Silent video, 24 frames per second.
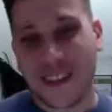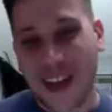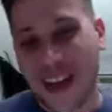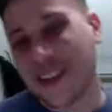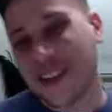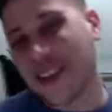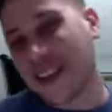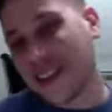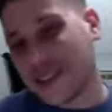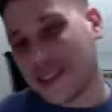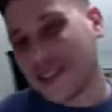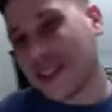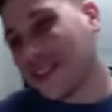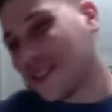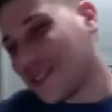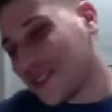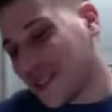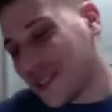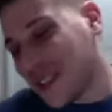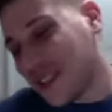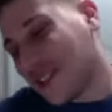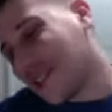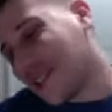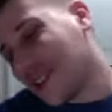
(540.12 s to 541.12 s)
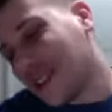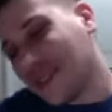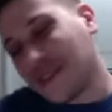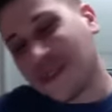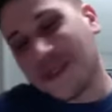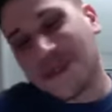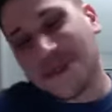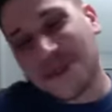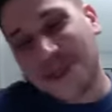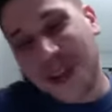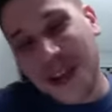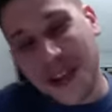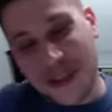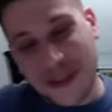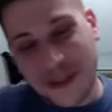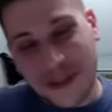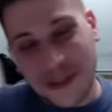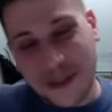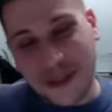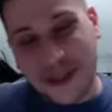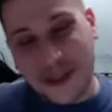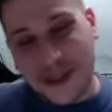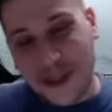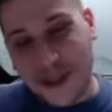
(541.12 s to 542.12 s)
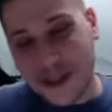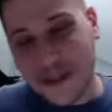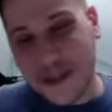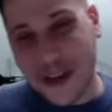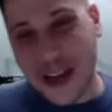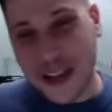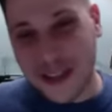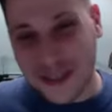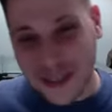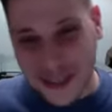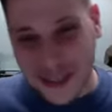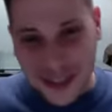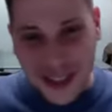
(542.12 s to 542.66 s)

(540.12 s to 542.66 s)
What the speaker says: I guess that's a good advice